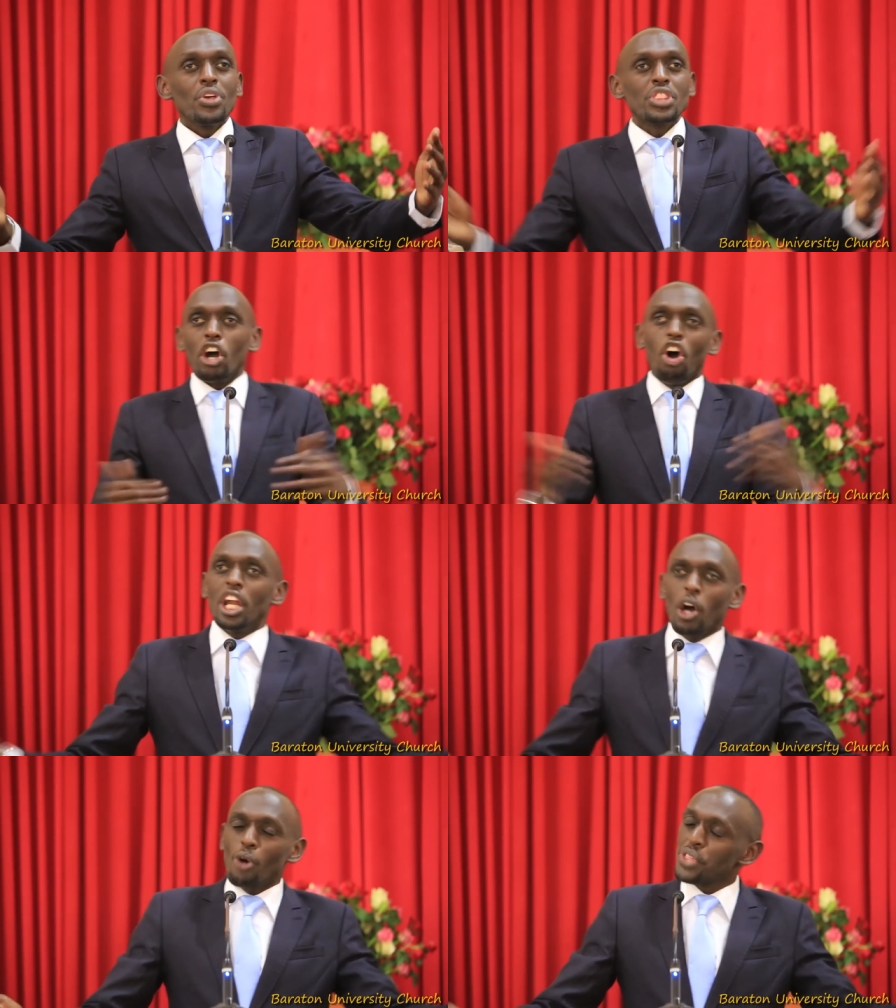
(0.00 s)
the
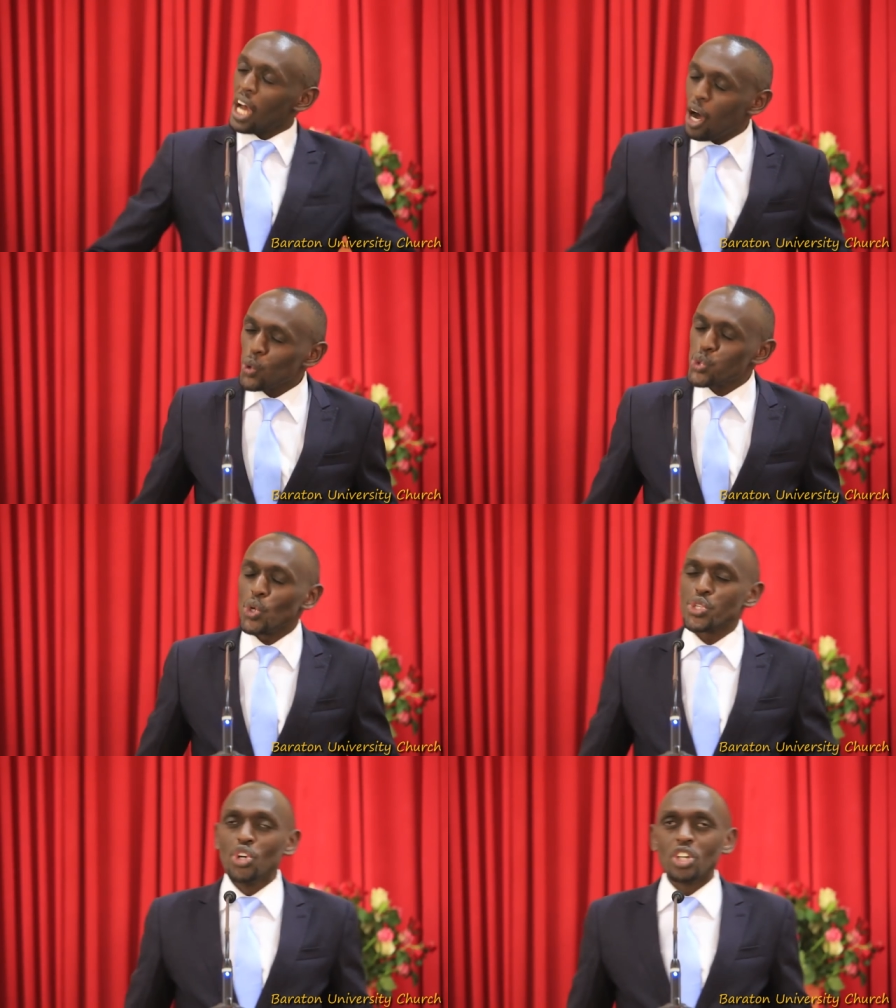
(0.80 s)
owner of the house
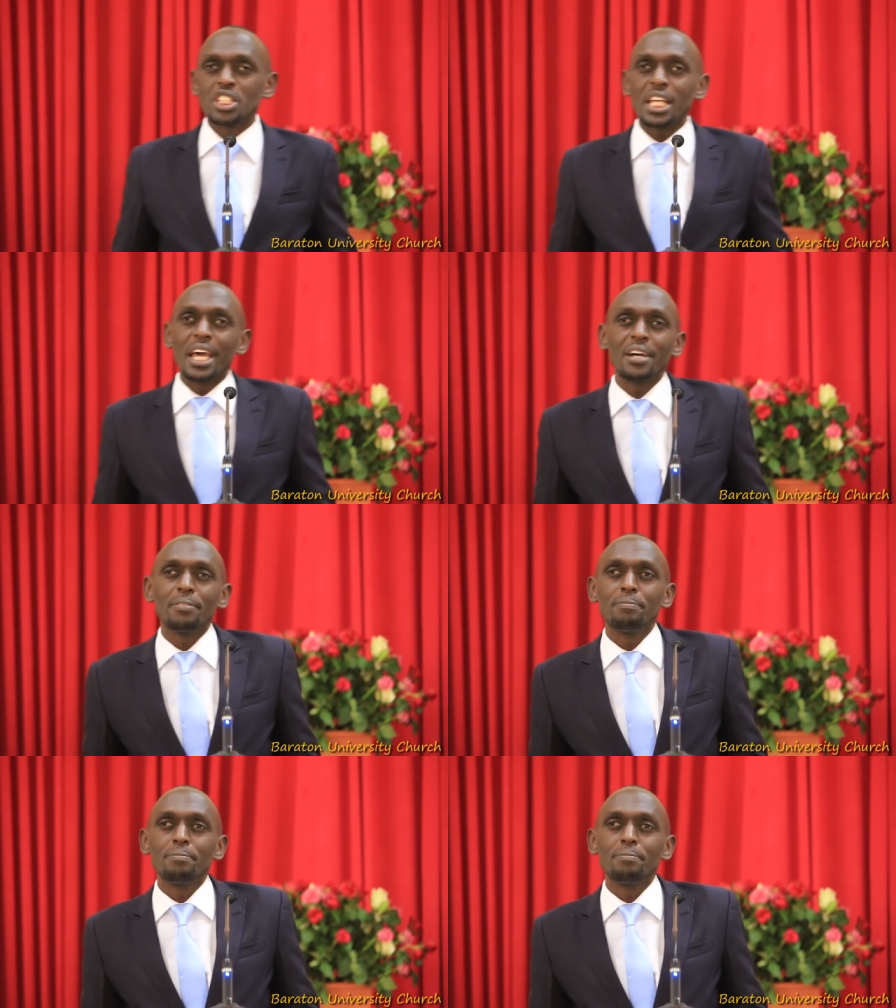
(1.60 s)
was not there.